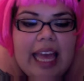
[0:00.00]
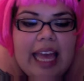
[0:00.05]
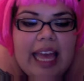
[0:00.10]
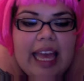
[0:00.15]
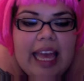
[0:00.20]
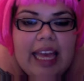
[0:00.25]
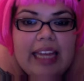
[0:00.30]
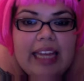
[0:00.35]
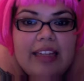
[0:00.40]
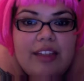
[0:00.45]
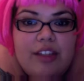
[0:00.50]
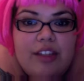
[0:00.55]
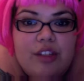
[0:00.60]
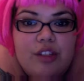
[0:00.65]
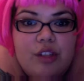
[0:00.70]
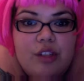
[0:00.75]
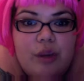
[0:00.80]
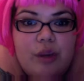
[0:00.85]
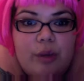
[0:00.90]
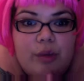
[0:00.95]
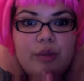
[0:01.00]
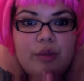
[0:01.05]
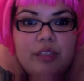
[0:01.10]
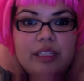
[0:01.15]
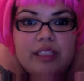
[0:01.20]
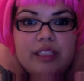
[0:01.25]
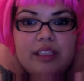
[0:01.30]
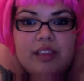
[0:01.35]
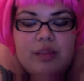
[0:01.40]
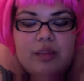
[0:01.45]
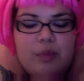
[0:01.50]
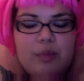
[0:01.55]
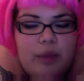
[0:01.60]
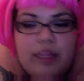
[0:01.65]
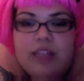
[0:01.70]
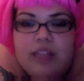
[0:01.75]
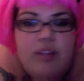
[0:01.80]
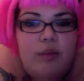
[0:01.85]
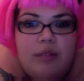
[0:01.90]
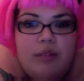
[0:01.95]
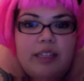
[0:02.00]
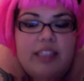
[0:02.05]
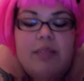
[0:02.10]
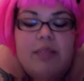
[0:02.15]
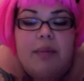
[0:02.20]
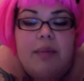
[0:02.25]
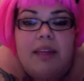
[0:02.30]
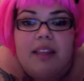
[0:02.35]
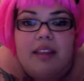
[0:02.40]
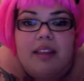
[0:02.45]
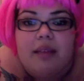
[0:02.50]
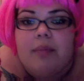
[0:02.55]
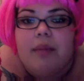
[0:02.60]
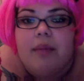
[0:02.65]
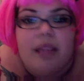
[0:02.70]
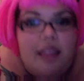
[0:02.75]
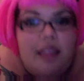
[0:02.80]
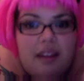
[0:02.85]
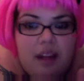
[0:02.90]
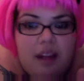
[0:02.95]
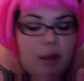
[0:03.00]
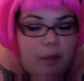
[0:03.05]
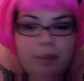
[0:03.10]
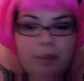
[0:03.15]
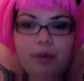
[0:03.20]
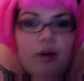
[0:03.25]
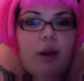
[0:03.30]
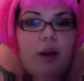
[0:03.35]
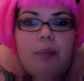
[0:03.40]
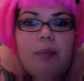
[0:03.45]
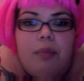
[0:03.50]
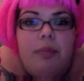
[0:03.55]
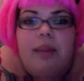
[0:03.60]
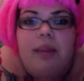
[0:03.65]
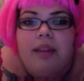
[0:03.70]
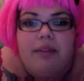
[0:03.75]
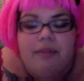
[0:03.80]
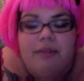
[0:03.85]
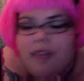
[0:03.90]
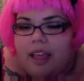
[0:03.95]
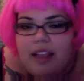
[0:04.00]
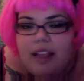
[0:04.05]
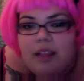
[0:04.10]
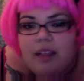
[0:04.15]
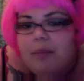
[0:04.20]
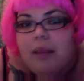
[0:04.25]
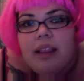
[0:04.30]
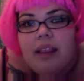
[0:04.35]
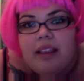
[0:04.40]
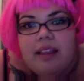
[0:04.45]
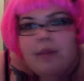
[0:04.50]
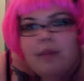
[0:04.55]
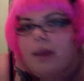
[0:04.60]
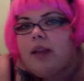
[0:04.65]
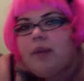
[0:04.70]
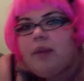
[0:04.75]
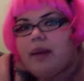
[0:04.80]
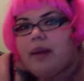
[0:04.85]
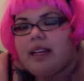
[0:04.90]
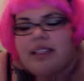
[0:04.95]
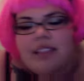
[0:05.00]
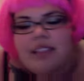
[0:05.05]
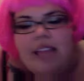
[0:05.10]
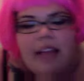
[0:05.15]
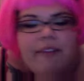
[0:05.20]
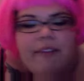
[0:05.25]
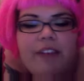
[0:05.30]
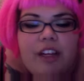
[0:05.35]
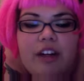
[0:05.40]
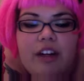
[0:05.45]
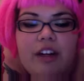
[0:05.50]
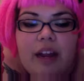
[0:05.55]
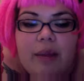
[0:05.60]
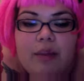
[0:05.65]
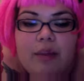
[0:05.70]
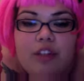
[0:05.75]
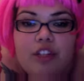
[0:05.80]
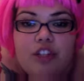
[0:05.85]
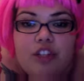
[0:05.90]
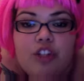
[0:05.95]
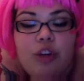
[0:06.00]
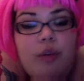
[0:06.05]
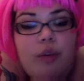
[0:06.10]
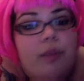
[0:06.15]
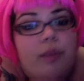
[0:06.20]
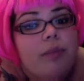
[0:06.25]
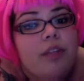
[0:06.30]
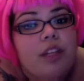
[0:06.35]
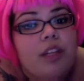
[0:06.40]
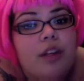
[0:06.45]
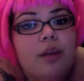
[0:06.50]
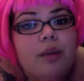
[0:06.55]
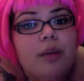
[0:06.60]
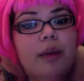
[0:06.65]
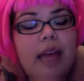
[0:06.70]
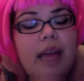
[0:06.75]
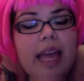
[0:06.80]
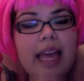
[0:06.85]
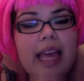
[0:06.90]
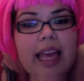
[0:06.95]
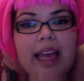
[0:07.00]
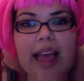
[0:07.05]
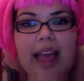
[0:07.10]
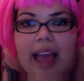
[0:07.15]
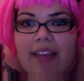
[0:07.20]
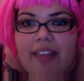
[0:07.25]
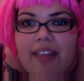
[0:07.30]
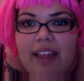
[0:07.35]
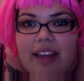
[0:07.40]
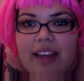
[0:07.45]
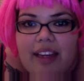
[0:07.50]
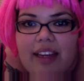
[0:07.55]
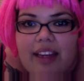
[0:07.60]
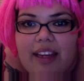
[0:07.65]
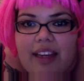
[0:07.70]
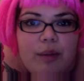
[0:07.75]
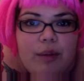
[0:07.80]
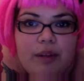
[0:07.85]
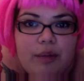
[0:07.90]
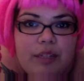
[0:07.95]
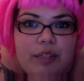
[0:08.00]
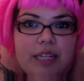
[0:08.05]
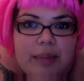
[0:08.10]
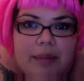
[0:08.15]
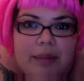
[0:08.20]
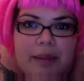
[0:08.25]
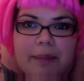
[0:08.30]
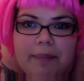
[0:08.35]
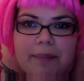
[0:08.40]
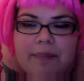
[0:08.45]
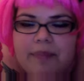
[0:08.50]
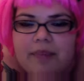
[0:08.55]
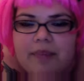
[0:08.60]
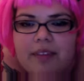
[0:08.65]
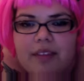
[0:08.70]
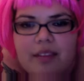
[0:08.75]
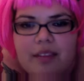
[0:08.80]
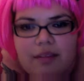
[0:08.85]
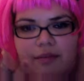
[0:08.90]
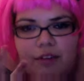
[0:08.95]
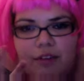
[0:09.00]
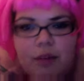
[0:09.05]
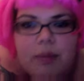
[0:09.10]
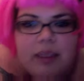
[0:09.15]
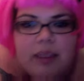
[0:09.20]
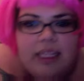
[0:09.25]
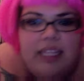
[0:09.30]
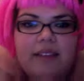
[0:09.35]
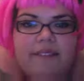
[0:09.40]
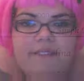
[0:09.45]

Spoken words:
And so, since it's way too late to mail them, and I'll probably fail at mailing them anyways, I figured I would just show them to you, and then you can redeem them verbally.